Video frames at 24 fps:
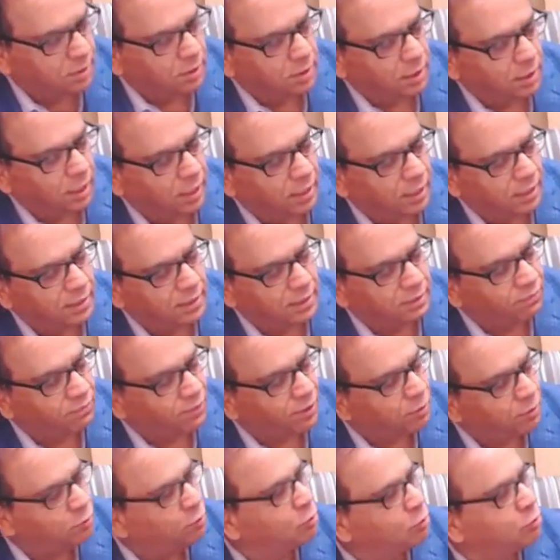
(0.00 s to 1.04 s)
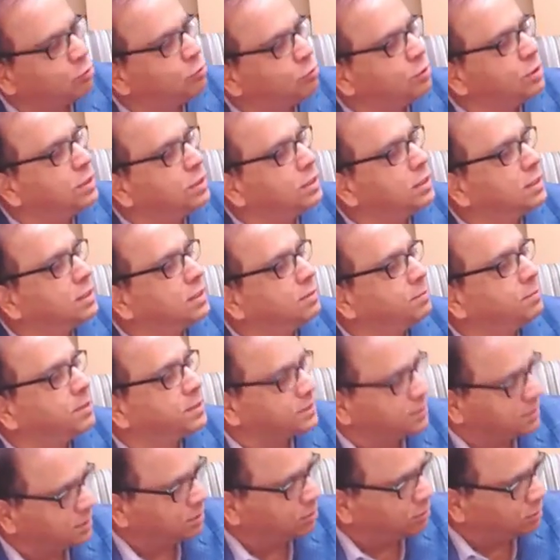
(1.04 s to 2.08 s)
And if I go to Indian
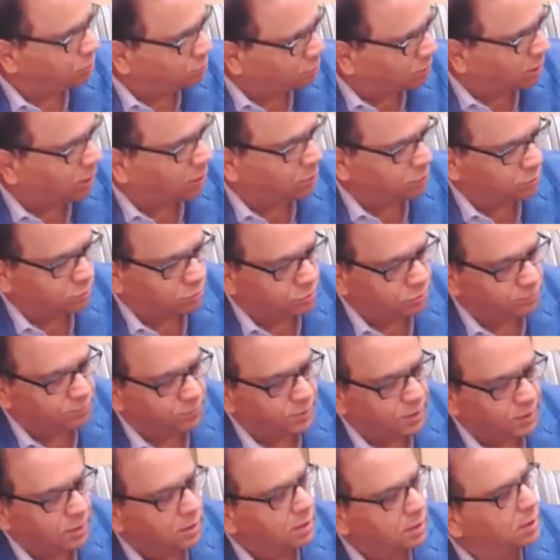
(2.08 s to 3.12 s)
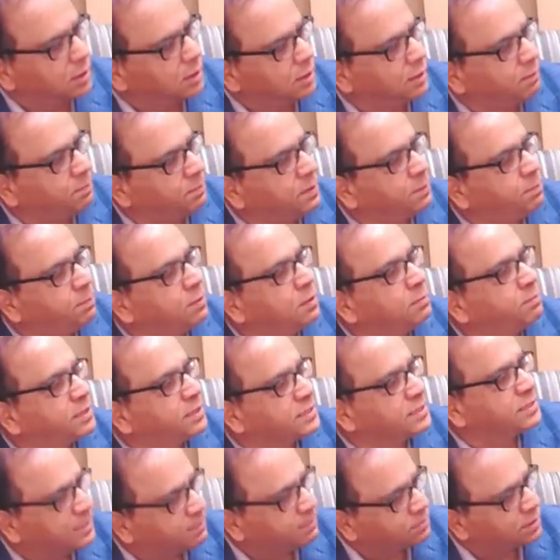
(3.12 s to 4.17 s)
embassy for your house, the people's
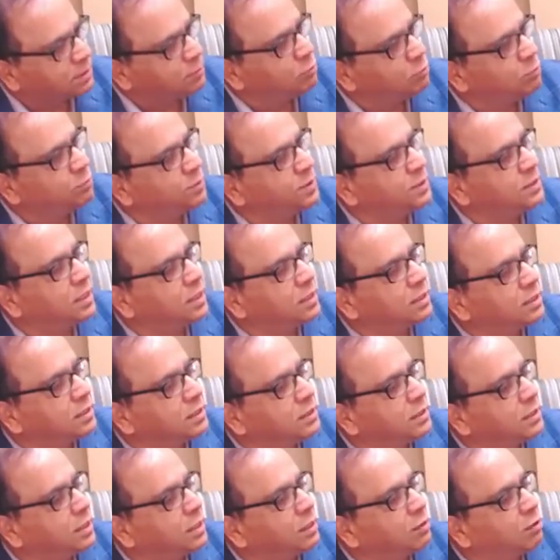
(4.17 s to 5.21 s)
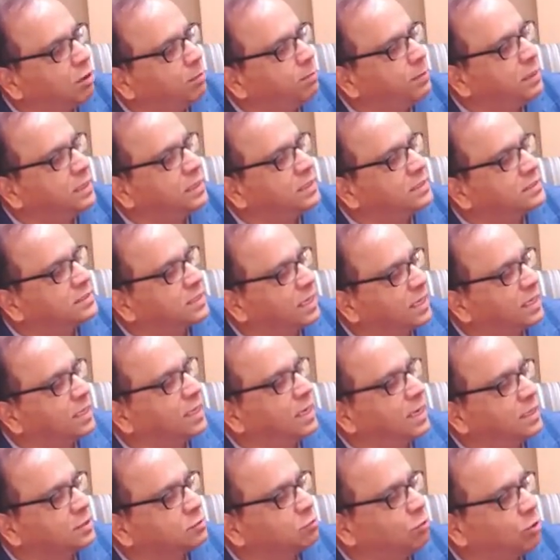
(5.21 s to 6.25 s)
perception will be that Indian government is telling
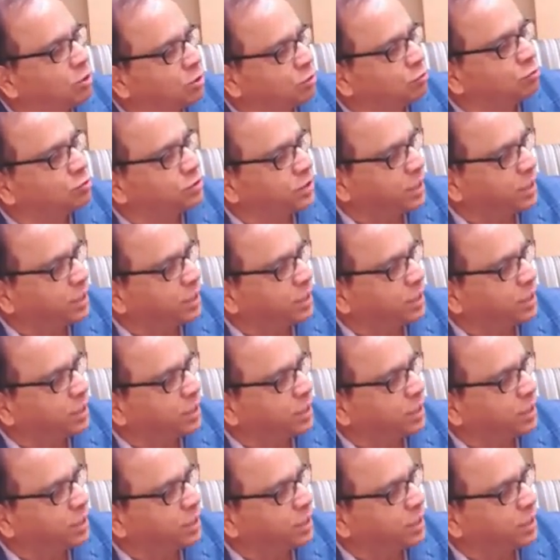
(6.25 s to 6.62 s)
us what to say.